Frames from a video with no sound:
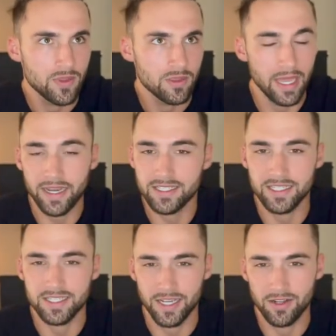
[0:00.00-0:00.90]
that is the
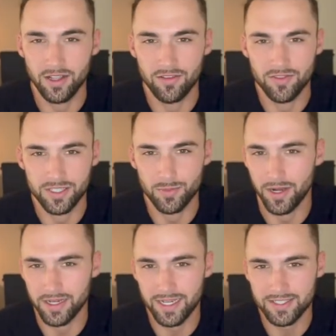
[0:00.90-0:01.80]
title of this
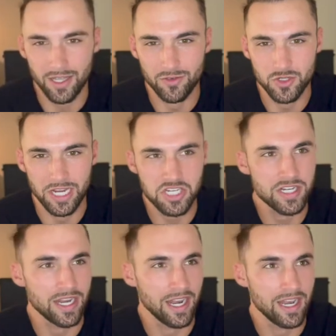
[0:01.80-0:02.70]
podcast, Law of Attraction.
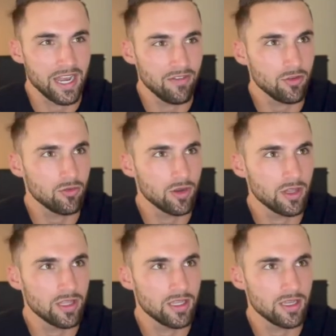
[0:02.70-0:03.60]
And I never
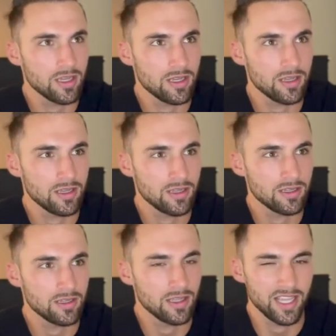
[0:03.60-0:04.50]
really
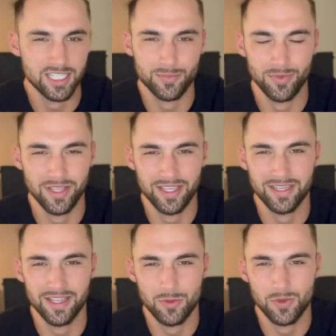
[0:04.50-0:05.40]

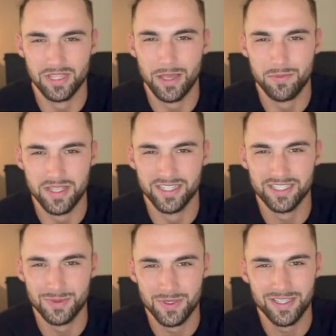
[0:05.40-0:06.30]
explained like what that means
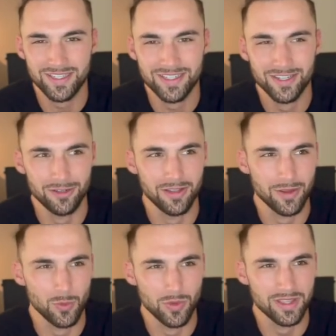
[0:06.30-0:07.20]
to me. Or like
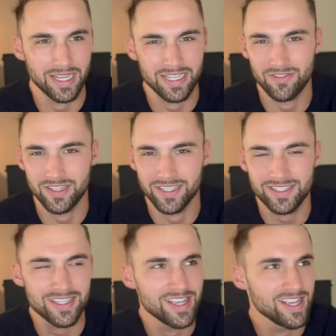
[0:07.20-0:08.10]
what that even
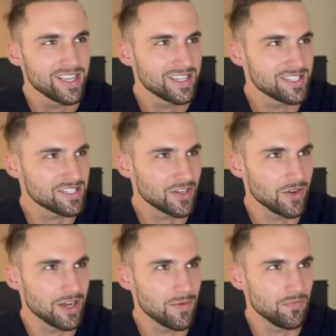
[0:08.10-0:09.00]
is, so
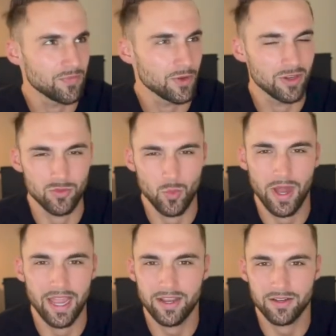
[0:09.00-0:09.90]
or even
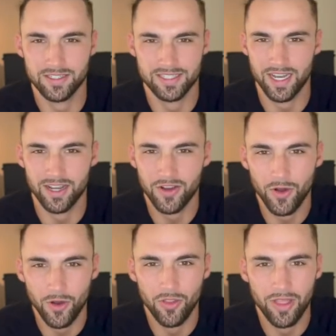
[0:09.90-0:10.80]
why I decided to
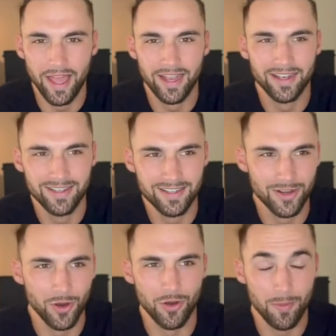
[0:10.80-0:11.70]

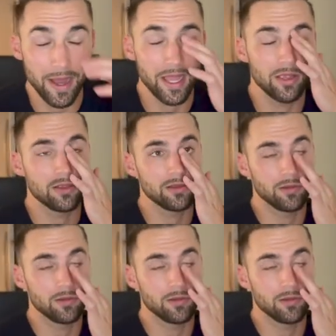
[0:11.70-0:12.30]
call my